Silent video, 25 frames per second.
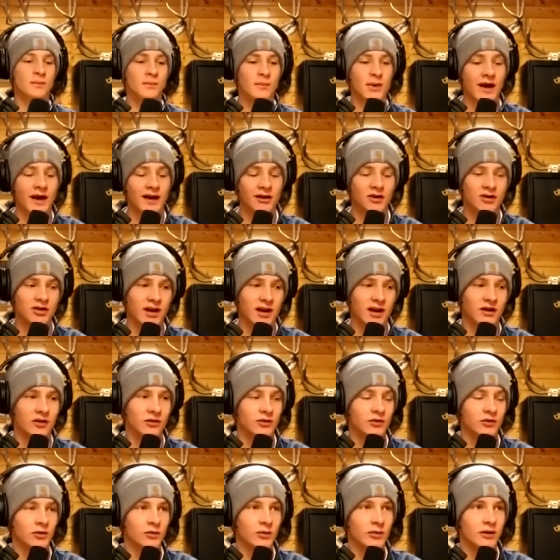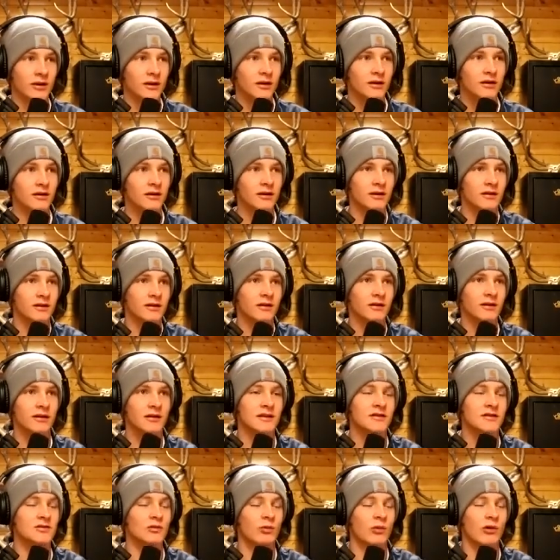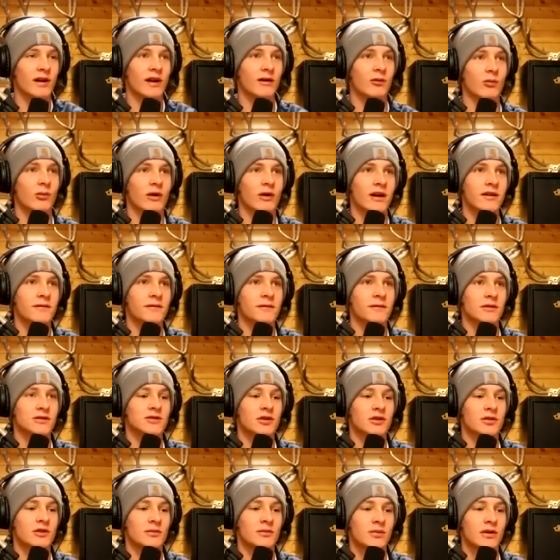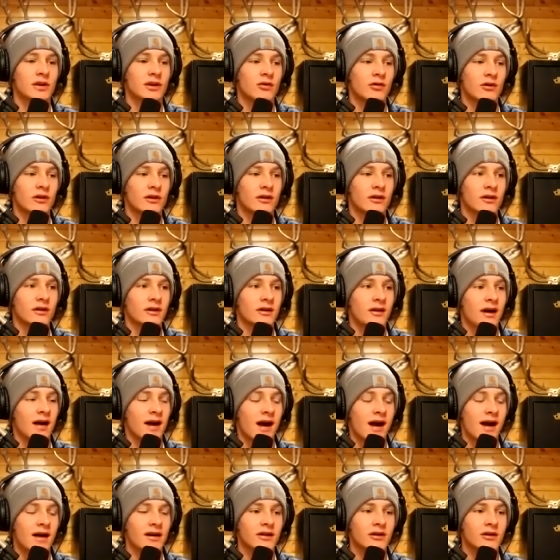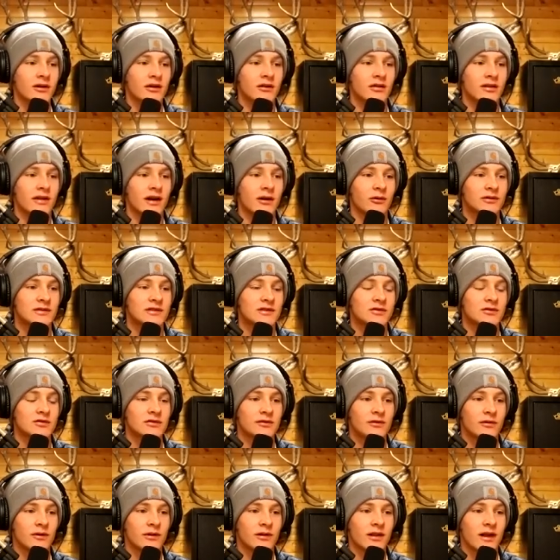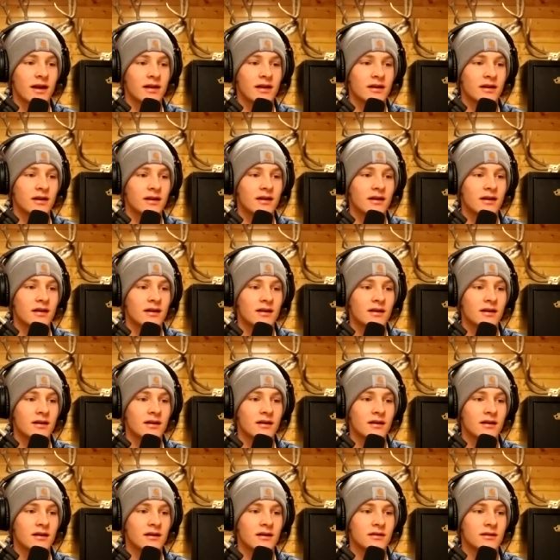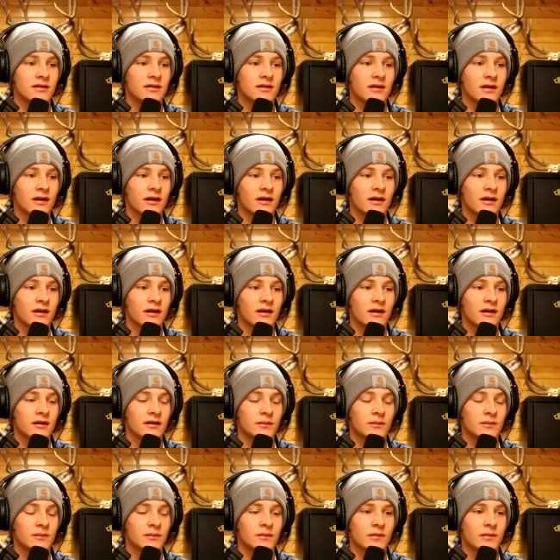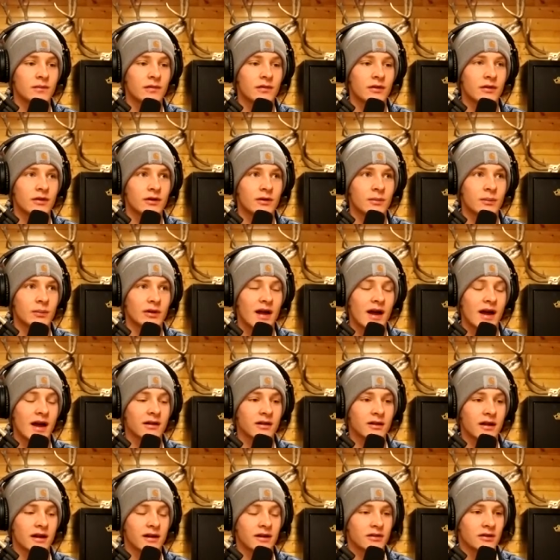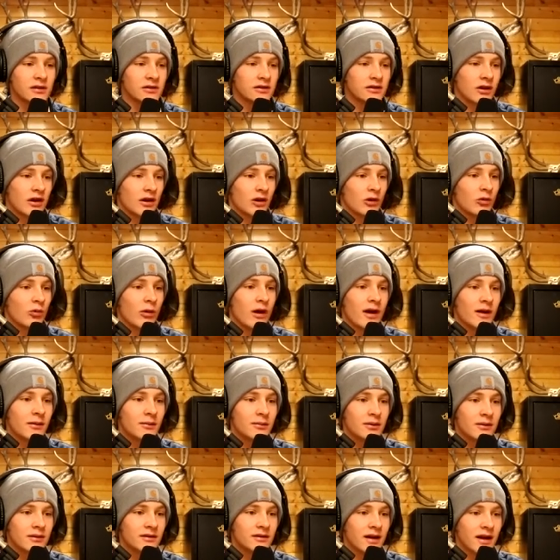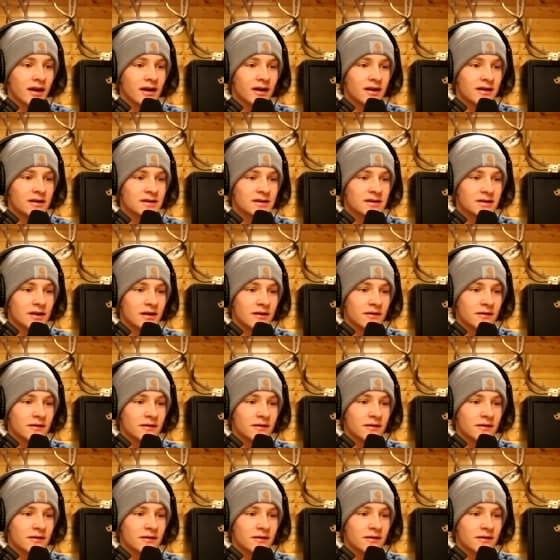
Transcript: Backtrack a little bit, because when I first heard of Bitcoin, I heard that was used for like the black, like the dark web, that kind of stuff.